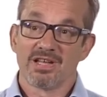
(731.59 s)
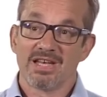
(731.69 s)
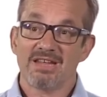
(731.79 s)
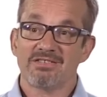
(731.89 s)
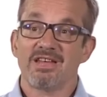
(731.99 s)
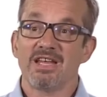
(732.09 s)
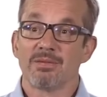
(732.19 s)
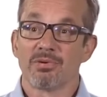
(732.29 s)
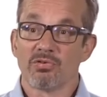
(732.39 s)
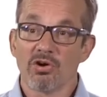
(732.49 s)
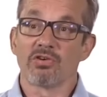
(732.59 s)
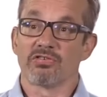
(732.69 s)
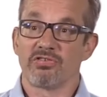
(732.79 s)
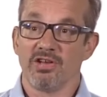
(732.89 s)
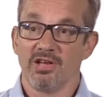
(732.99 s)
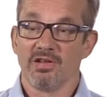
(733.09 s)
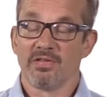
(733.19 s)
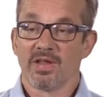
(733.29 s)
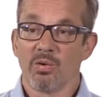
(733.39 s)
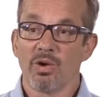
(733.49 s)
let's take the bureaucracy
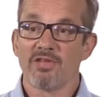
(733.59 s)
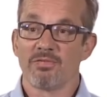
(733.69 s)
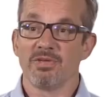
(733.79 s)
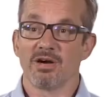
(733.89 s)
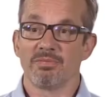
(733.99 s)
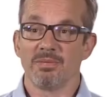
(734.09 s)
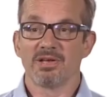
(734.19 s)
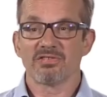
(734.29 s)
away from young people.